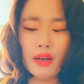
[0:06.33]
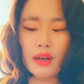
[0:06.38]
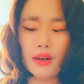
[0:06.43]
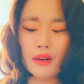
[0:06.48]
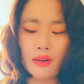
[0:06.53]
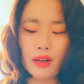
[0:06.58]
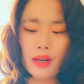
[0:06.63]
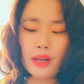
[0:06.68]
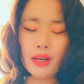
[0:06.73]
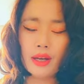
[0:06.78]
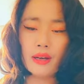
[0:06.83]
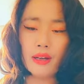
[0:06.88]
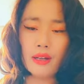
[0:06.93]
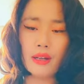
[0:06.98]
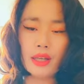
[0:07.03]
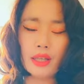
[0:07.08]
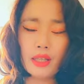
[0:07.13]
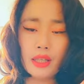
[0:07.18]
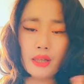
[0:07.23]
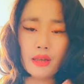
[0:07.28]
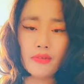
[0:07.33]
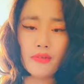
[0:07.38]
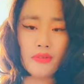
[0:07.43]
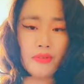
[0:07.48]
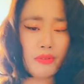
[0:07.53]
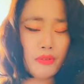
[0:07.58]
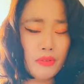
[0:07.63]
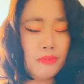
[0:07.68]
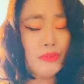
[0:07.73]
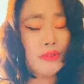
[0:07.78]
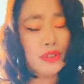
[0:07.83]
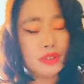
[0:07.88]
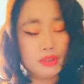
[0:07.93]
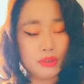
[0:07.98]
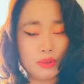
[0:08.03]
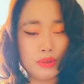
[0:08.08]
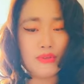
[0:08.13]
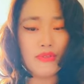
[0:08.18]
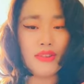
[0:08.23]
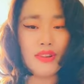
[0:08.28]
Okay, collective
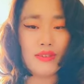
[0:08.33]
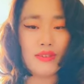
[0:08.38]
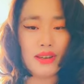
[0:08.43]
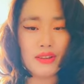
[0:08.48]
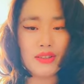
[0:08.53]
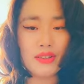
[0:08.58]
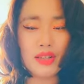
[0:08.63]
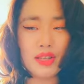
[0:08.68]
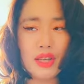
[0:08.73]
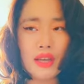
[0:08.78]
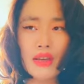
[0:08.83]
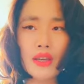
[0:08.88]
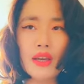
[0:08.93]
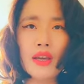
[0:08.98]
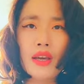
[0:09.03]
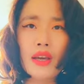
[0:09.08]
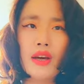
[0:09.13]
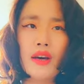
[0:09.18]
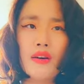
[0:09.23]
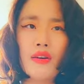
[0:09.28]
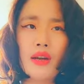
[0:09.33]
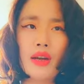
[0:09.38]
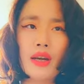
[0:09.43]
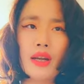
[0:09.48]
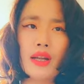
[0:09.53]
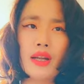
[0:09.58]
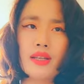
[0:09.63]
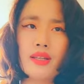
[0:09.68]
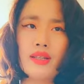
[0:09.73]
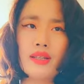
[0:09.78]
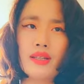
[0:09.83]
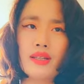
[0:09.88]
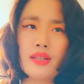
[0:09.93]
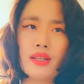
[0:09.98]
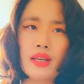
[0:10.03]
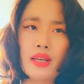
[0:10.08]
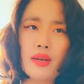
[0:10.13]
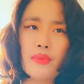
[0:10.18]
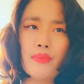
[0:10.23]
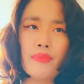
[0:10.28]
twin flame energy. Okay, let's
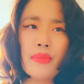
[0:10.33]
see.